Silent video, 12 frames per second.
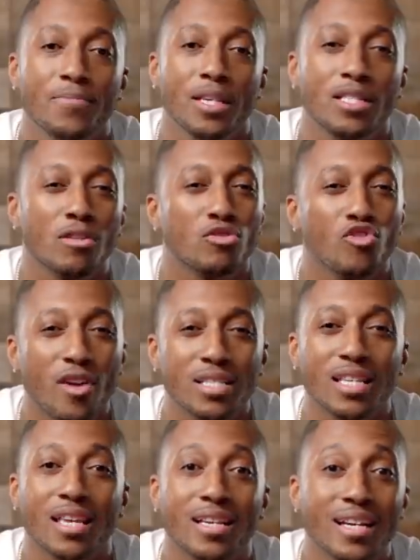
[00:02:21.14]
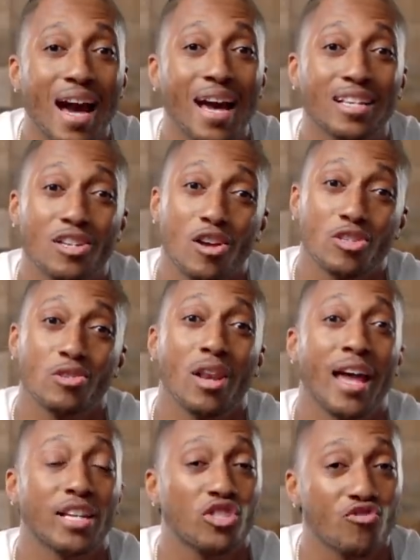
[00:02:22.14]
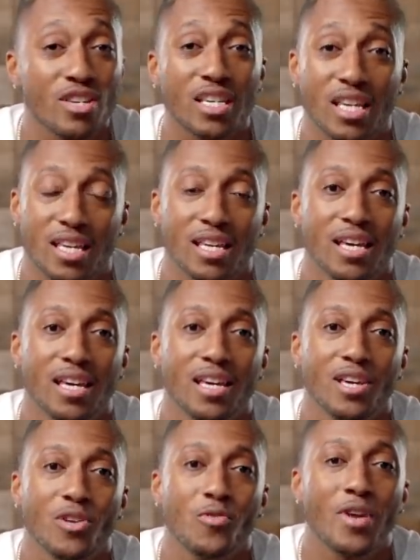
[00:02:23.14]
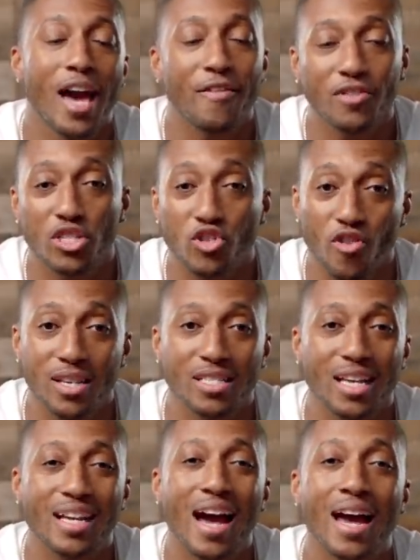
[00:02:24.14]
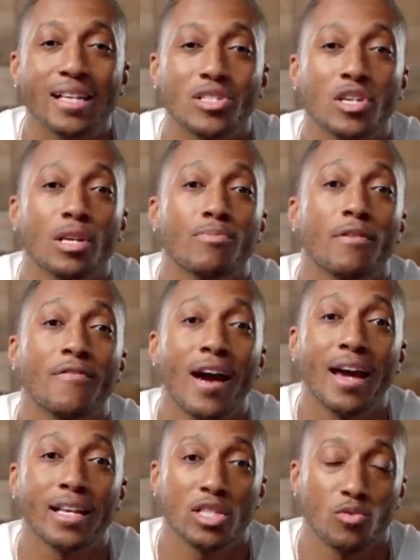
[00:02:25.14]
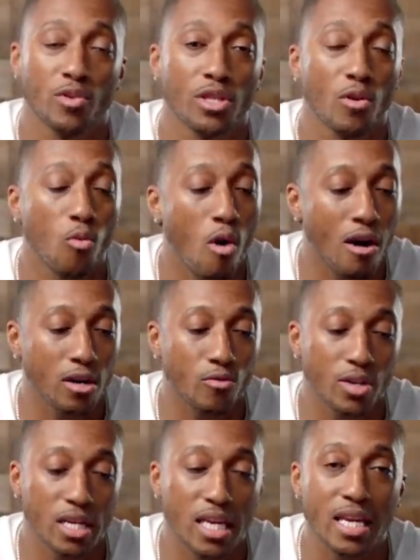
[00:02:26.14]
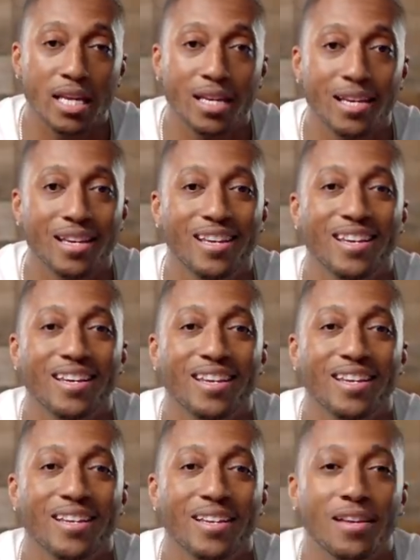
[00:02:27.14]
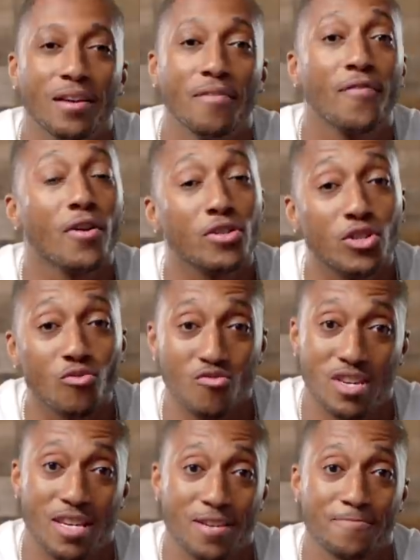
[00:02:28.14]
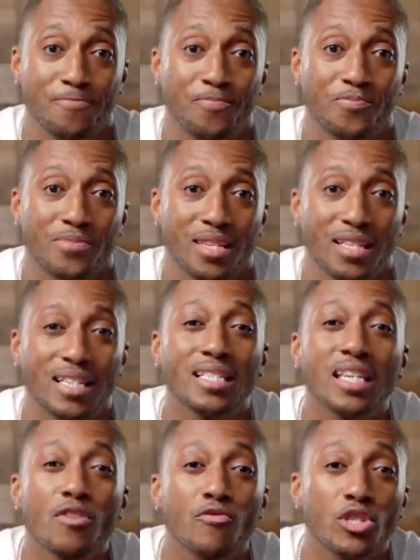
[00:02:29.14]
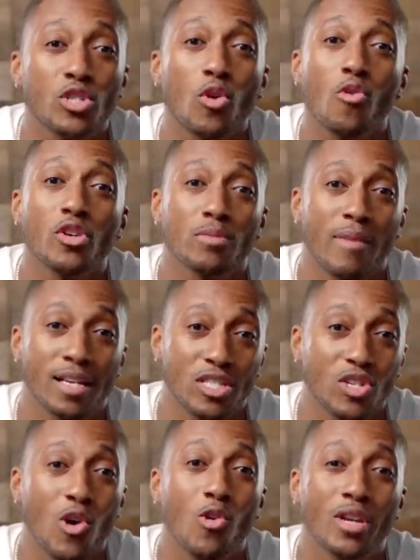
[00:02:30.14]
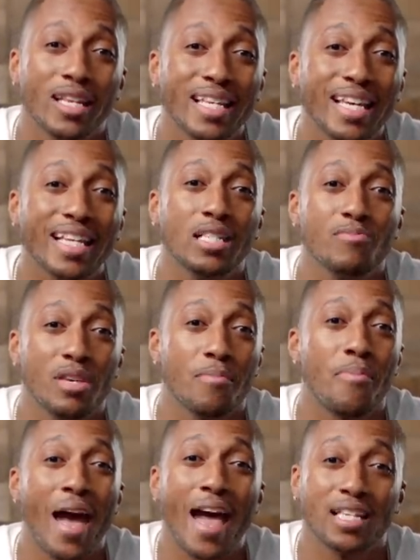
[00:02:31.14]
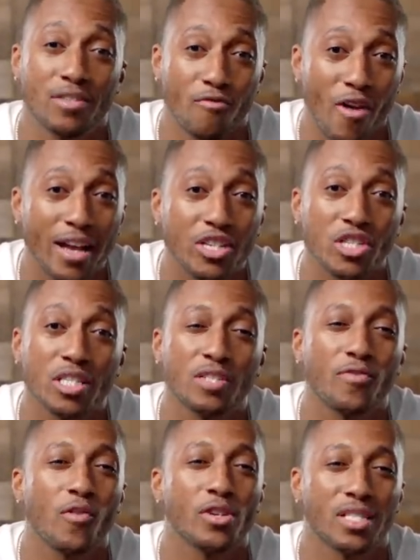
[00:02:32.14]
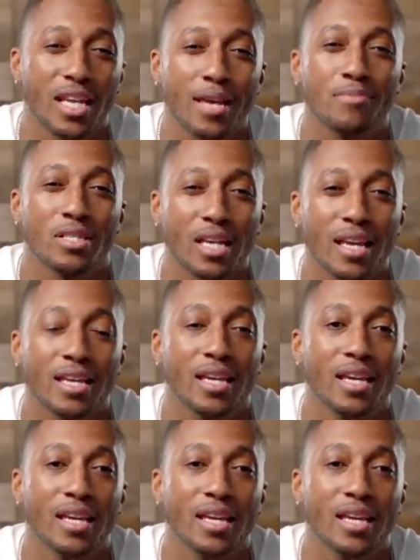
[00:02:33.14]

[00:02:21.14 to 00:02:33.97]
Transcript: And so trusting in God is also like drinking. We have to trust that God is going to provide us with the water we need. In verse three, it says, he restores my soul and leads me in paths of righteousness for his name's sake.